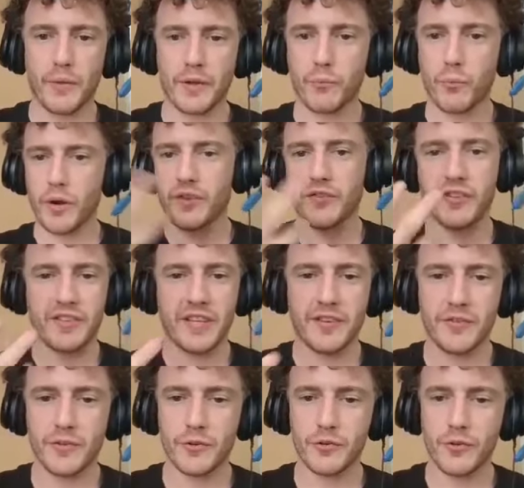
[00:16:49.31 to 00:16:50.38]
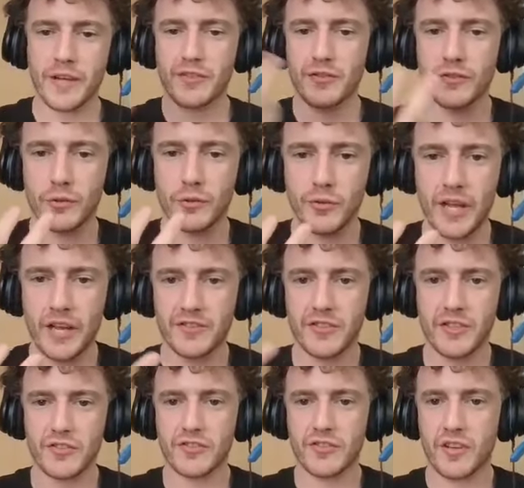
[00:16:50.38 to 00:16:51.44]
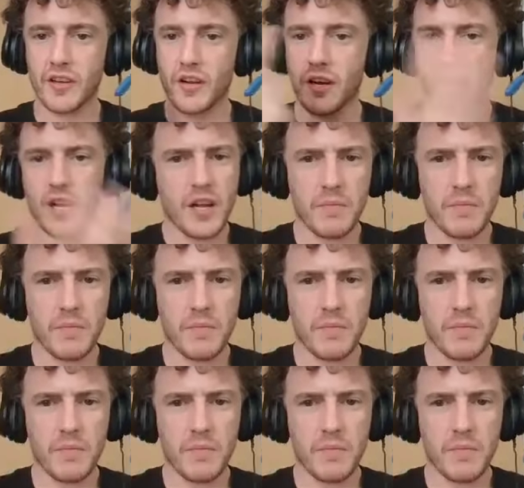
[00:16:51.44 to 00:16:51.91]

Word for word: Like, what is it that you like to do that just uh,